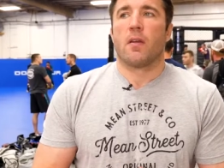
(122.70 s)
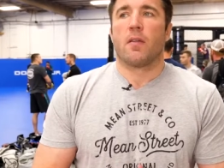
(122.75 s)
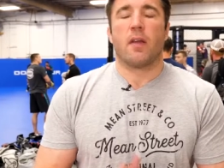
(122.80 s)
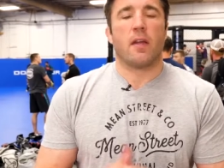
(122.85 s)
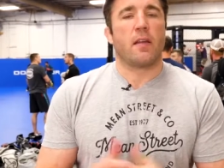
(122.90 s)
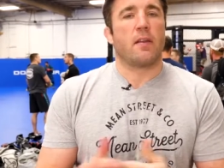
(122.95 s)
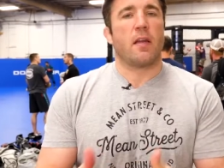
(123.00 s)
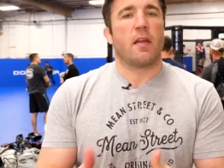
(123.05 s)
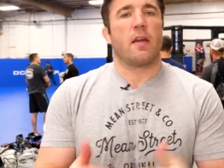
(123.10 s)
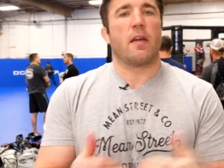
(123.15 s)

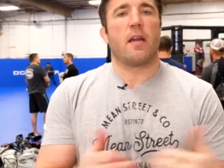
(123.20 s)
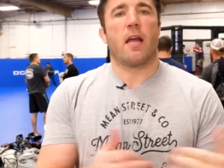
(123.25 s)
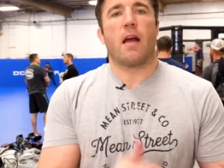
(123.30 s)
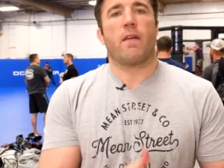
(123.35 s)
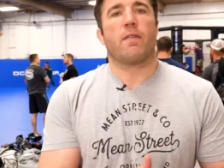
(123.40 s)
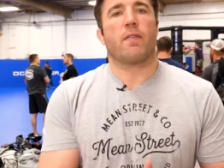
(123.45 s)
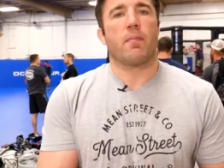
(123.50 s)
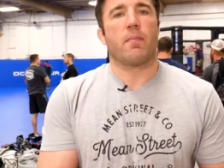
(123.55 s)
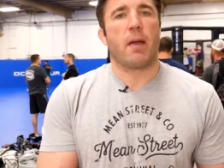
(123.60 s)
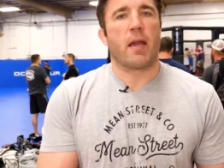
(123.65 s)
that didn't
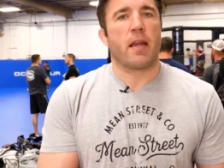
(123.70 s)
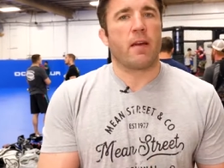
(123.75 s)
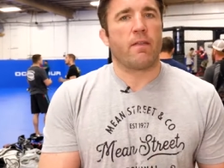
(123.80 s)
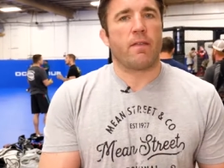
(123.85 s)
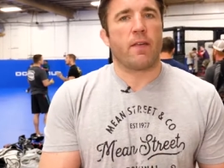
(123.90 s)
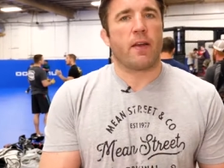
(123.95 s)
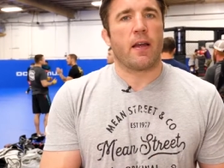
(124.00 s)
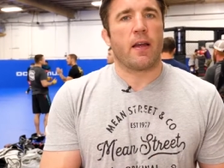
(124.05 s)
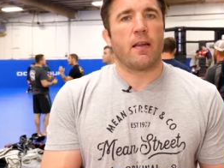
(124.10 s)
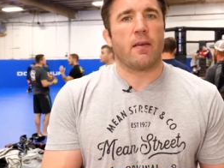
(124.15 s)
have the main
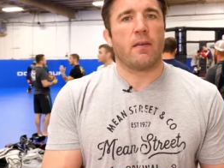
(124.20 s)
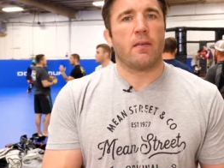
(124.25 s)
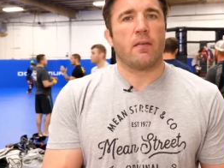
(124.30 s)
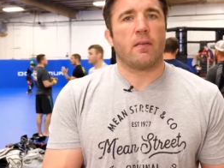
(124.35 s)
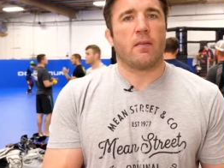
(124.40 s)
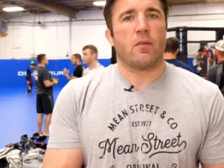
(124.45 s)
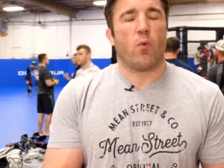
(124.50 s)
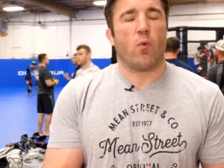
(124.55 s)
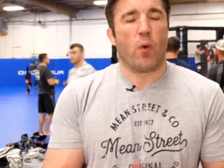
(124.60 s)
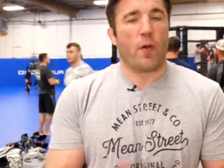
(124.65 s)
event
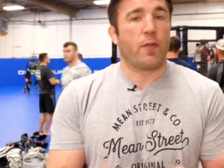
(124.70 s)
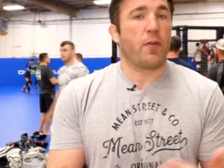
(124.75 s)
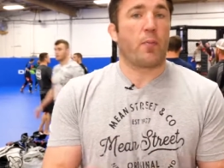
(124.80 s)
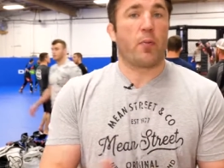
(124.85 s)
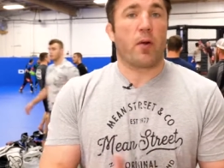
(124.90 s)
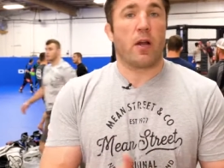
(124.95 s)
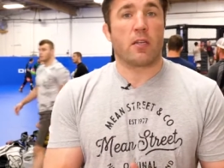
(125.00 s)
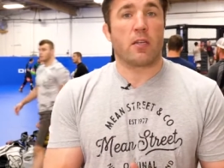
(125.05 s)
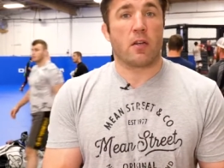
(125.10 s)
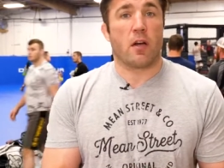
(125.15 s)
with the
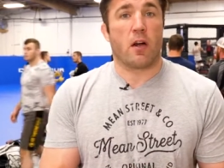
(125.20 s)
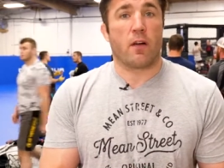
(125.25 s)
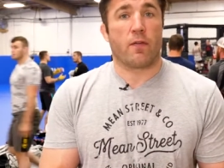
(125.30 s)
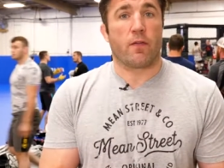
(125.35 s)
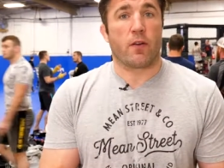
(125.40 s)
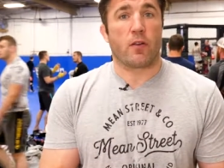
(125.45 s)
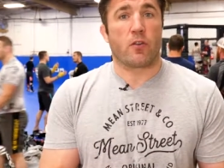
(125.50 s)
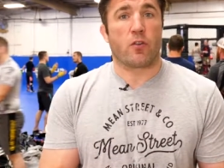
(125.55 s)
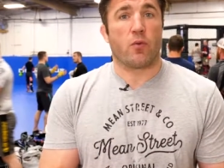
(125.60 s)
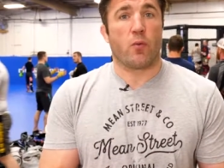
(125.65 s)
press
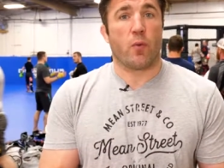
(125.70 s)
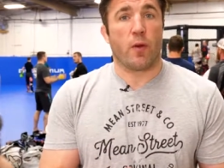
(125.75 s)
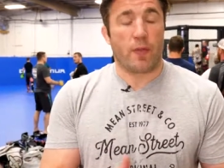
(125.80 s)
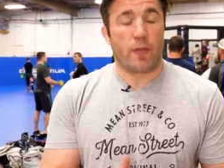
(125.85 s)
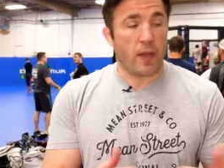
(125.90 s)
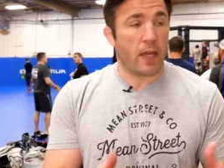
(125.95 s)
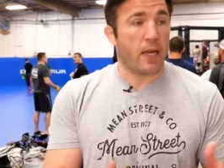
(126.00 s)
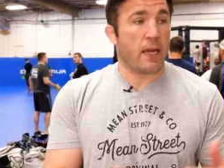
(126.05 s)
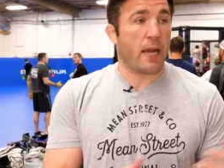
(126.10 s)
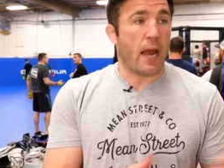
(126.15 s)
conference, with
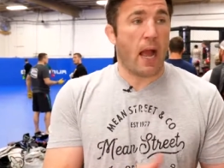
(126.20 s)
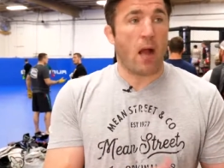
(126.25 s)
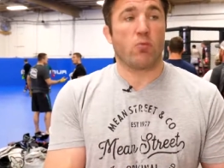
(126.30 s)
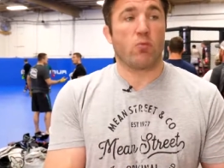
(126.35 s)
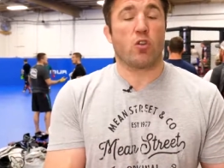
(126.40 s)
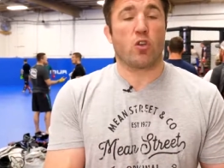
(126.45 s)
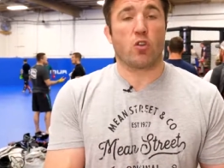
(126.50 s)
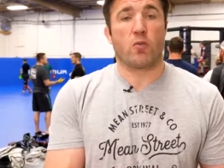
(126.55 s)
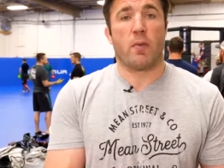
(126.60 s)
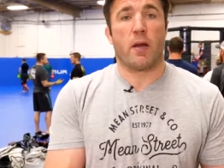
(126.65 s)
the
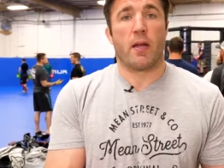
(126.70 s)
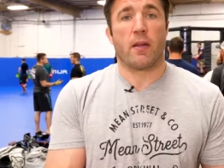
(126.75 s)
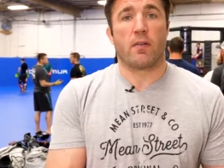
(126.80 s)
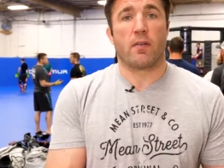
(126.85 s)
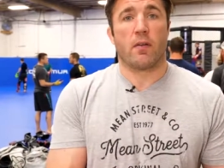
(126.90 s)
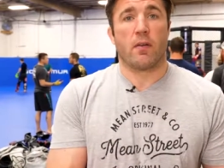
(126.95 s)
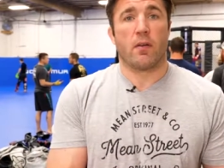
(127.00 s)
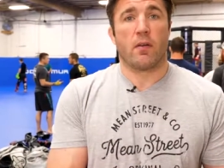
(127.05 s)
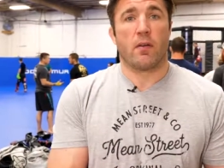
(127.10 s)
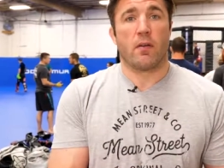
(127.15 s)
announcement
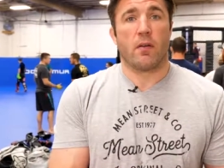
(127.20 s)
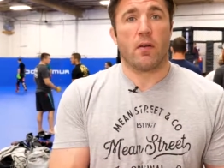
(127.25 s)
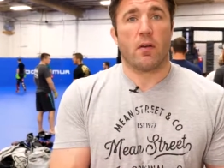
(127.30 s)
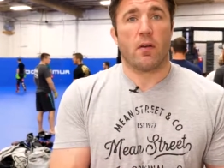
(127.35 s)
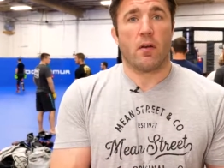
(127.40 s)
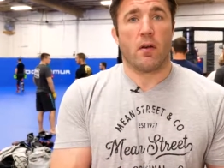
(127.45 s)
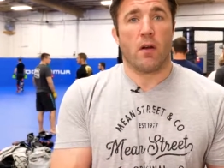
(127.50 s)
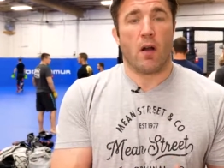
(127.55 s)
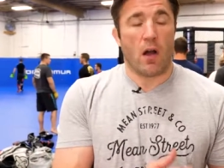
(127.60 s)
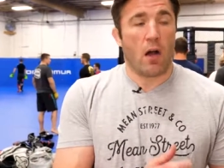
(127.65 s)

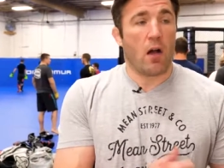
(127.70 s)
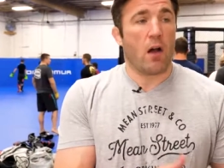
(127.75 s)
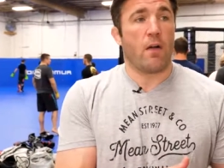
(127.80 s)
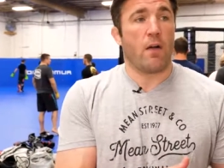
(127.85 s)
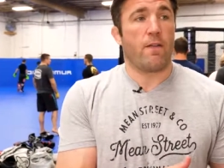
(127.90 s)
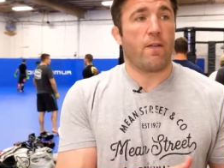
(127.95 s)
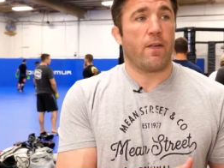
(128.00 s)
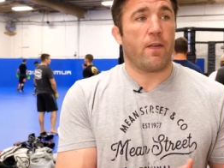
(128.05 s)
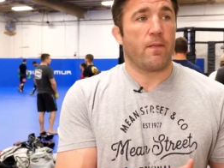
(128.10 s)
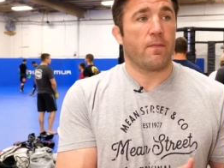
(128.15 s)

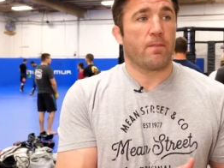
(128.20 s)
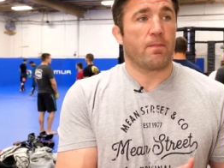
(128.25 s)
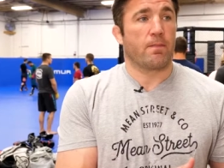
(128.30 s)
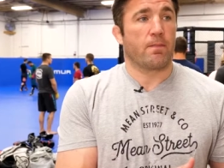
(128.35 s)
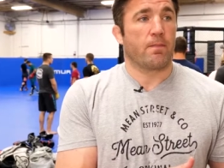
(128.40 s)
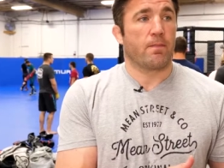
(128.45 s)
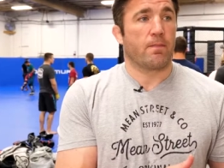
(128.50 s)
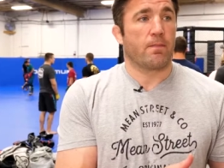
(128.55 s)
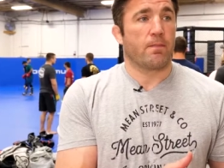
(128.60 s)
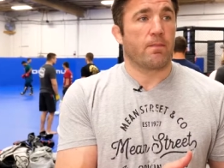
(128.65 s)
of
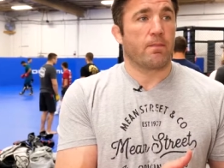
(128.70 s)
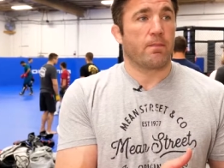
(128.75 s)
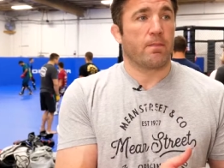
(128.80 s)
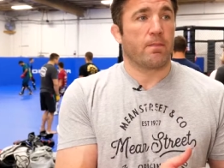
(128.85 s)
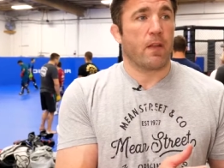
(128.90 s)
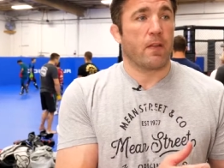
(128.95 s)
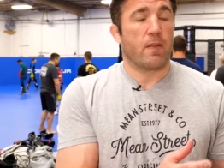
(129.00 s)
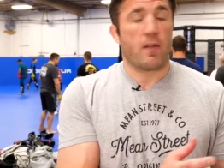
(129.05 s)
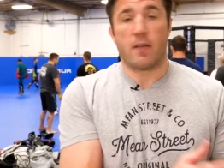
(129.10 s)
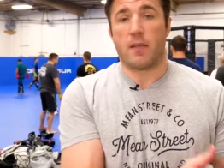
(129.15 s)

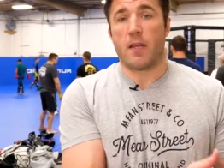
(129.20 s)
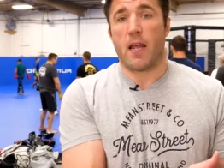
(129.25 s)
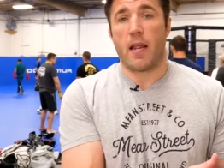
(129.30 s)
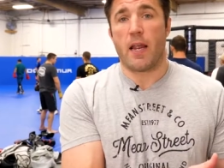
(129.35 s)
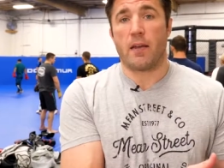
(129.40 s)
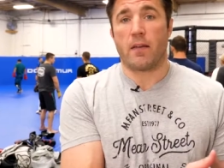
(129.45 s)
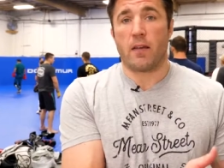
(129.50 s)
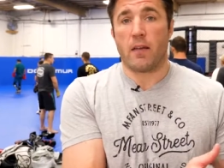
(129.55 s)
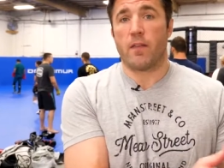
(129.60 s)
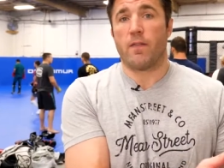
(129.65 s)
the
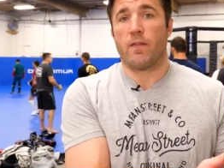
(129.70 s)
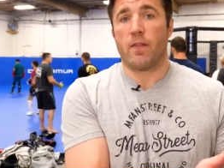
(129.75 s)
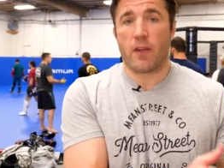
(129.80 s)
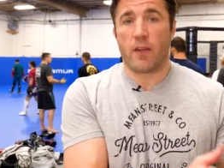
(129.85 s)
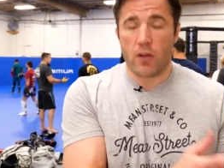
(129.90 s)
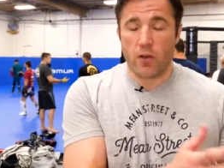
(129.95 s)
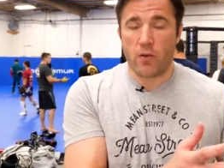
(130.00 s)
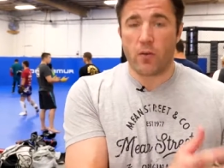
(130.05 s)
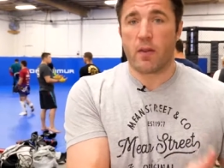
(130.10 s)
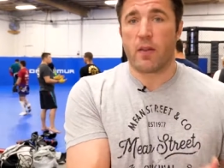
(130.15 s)
date and the
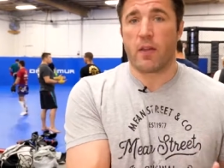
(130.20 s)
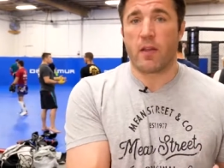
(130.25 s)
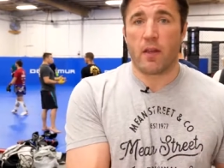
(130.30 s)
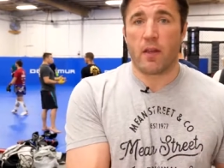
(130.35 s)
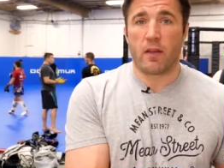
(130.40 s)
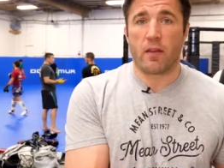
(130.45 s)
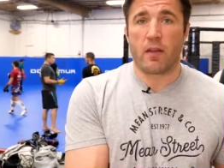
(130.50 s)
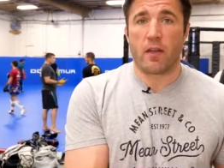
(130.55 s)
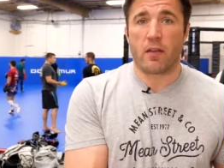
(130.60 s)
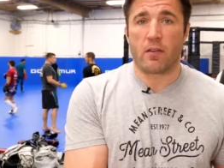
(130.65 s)
venue and the,
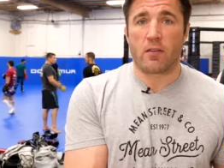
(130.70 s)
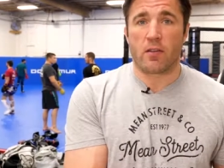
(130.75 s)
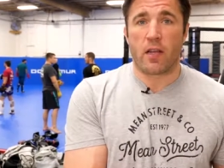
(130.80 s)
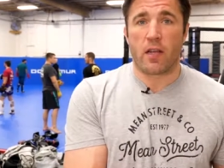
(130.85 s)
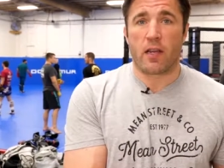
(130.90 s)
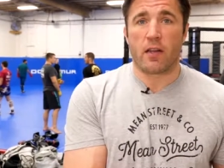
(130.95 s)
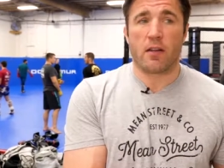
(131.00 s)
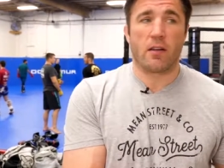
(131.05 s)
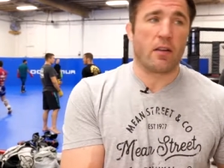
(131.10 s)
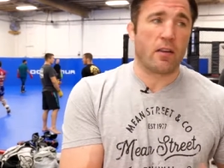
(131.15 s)
and the on
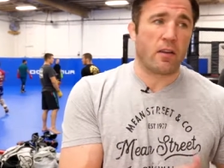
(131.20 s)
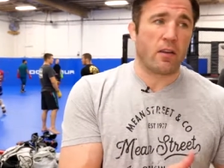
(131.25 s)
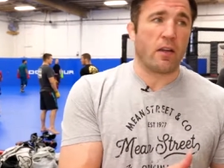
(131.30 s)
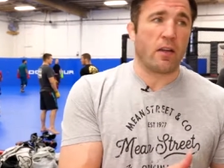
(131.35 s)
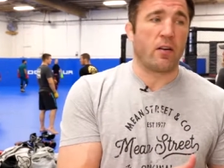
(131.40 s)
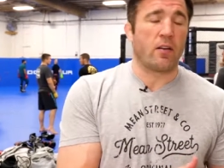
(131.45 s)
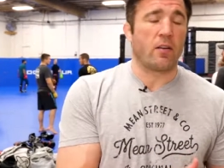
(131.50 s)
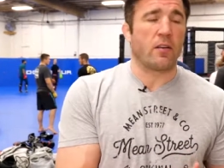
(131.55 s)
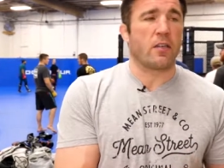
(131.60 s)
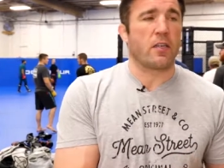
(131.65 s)
sale and,
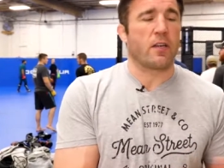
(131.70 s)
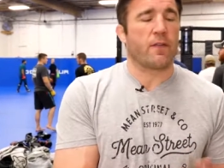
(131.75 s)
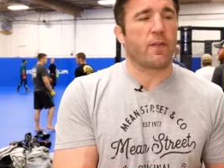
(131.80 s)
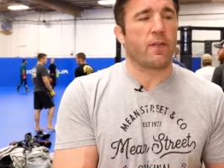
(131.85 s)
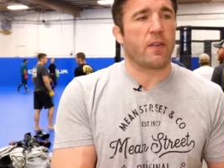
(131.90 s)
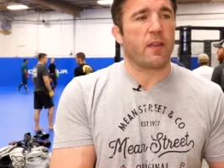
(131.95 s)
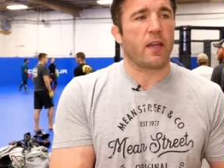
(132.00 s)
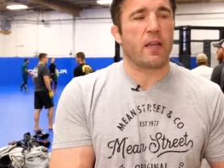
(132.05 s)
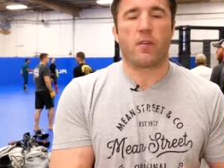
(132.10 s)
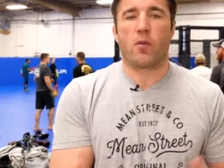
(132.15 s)
and all these
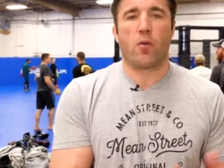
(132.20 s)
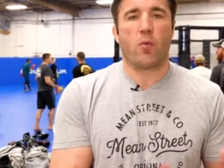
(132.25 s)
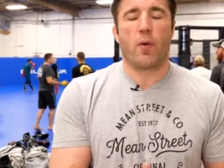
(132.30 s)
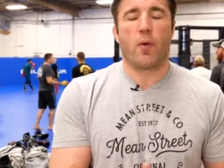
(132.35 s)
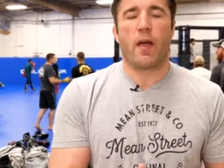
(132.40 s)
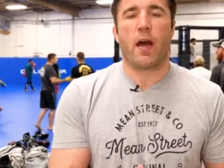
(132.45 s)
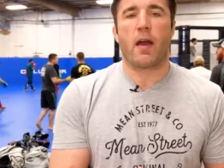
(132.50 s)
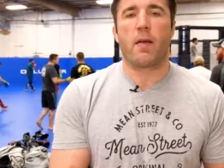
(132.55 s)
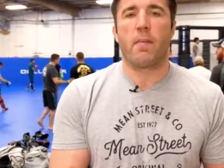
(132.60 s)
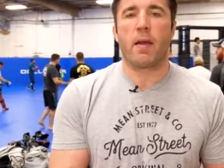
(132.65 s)
different things
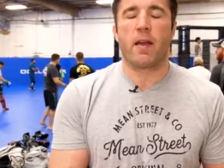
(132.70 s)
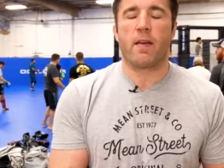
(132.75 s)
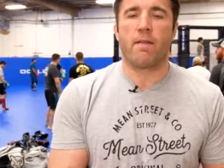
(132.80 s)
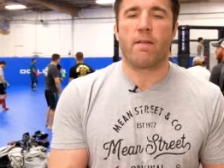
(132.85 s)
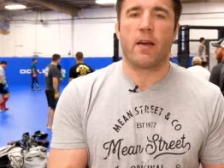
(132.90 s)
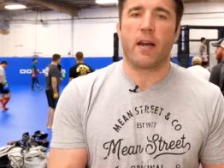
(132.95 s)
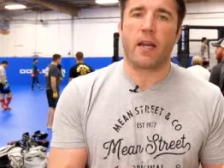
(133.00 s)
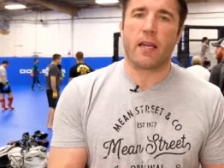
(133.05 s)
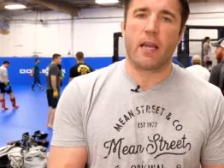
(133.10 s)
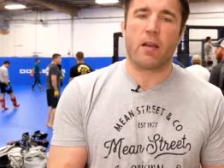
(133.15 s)
without a main
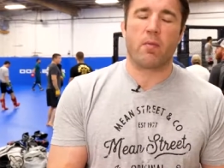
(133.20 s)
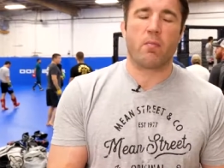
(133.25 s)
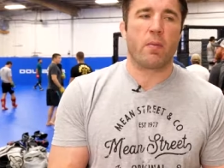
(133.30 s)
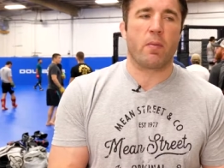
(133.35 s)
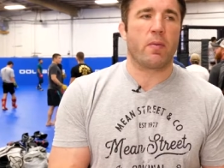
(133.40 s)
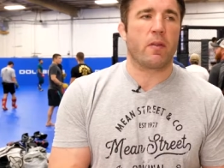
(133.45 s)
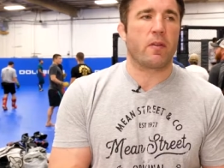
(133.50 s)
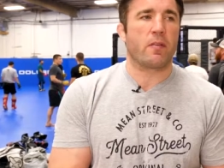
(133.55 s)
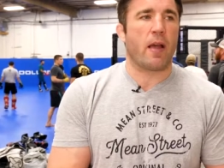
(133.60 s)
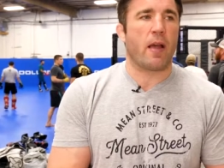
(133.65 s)
event. I can't
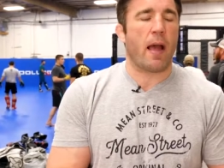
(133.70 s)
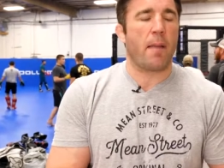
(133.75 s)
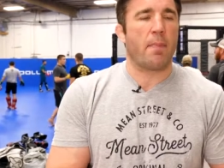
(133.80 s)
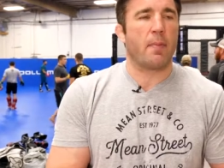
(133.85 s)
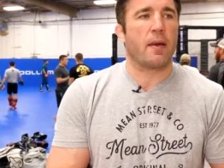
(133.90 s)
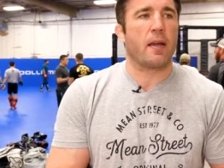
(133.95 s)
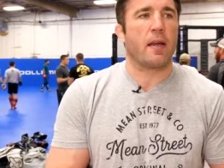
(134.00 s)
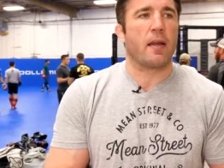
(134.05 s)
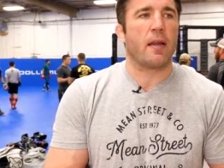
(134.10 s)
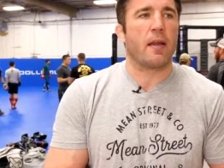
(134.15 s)
remember this
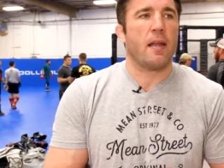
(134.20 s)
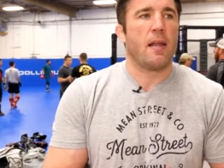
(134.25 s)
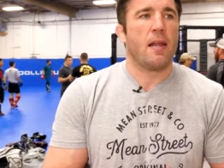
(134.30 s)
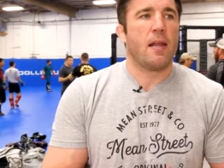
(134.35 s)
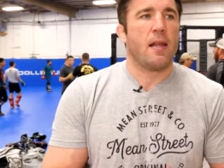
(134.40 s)
happening.